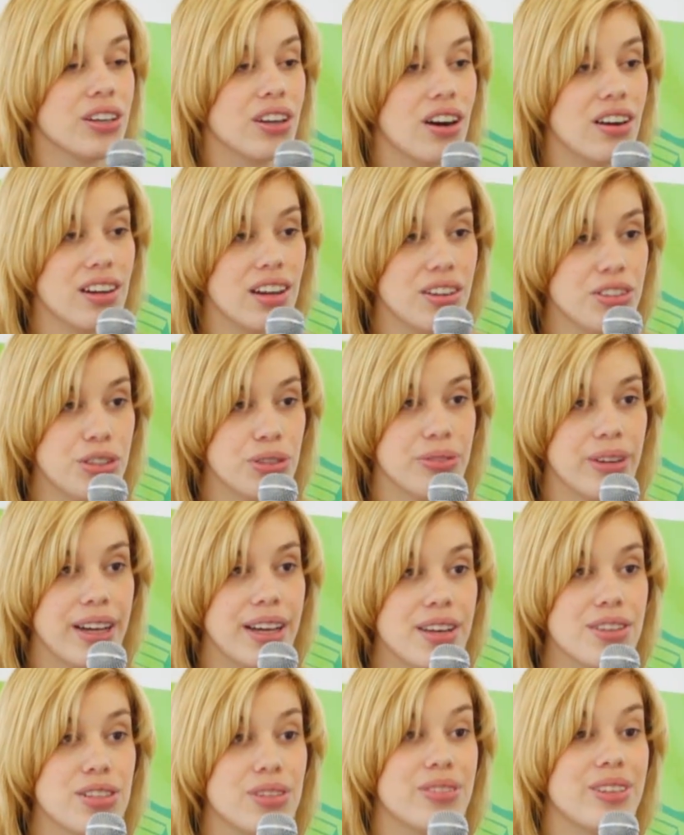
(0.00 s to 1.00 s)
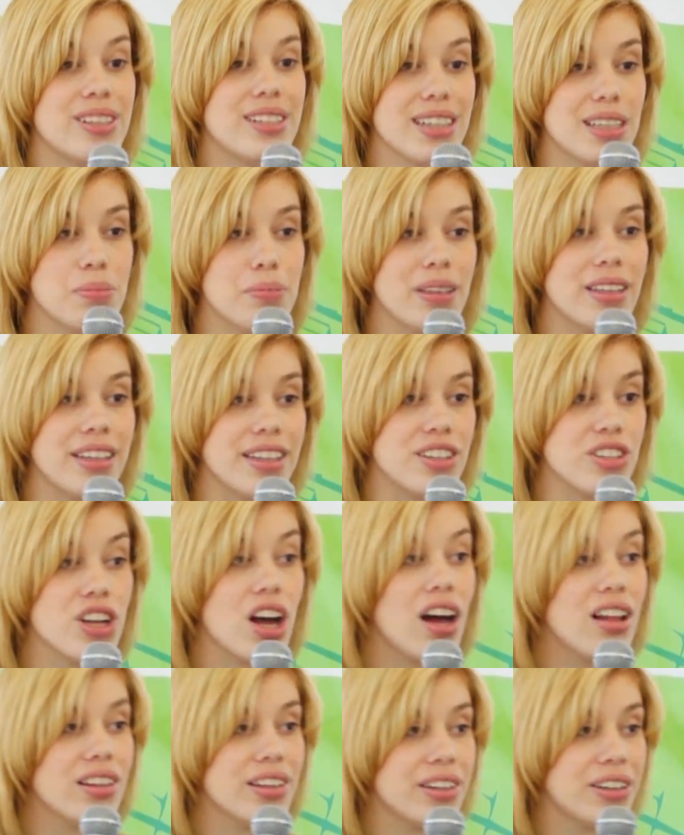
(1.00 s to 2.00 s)
gone on to raise over $6 million.
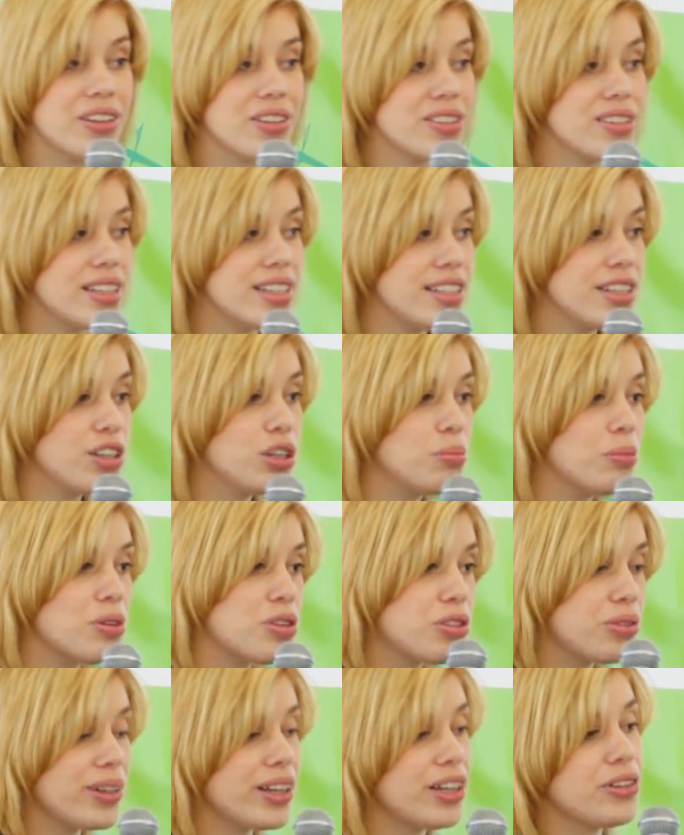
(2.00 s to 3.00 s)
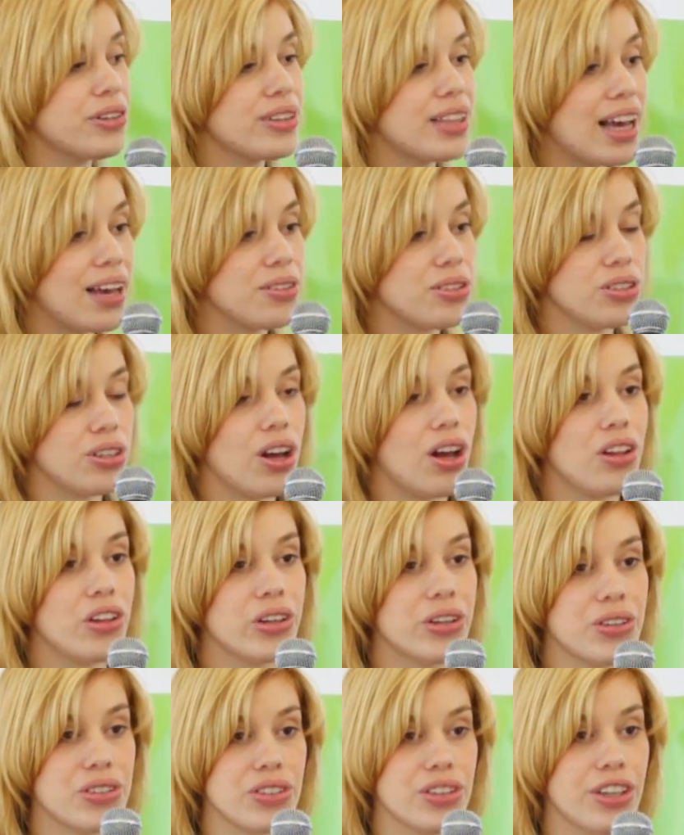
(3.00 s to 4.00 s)
They did almost
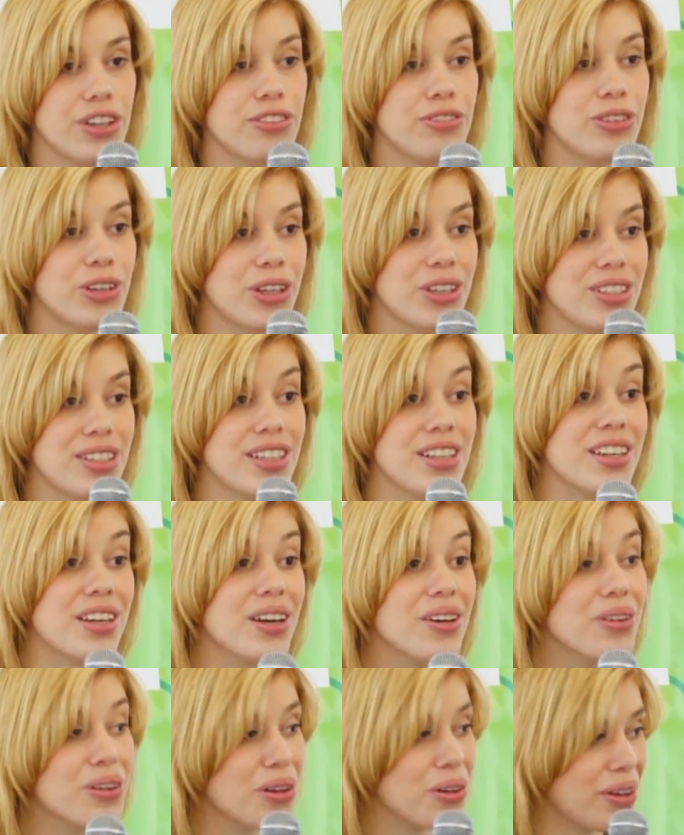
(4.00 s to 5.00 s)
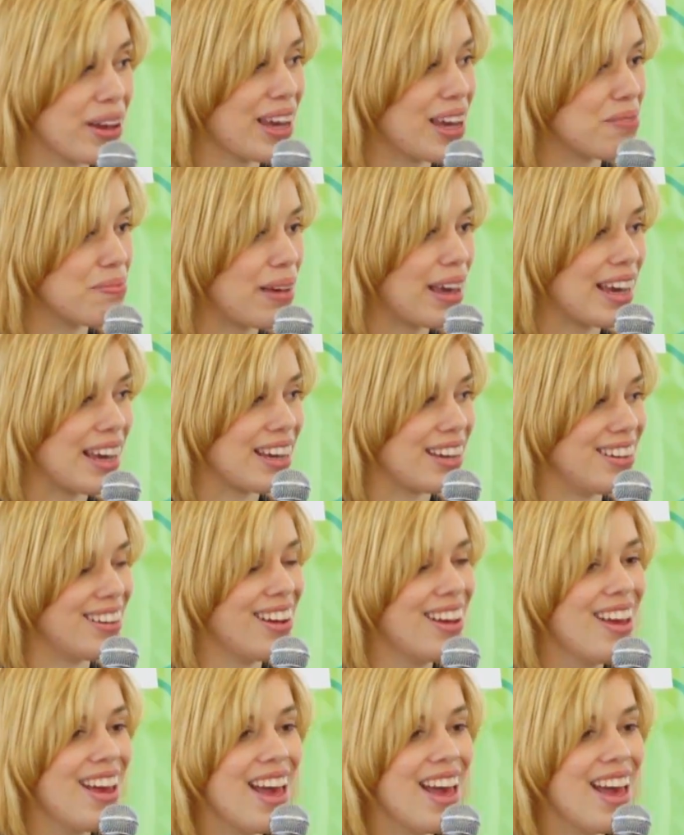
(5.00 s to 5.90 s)
$300,000 in their first Indiegogo campaign.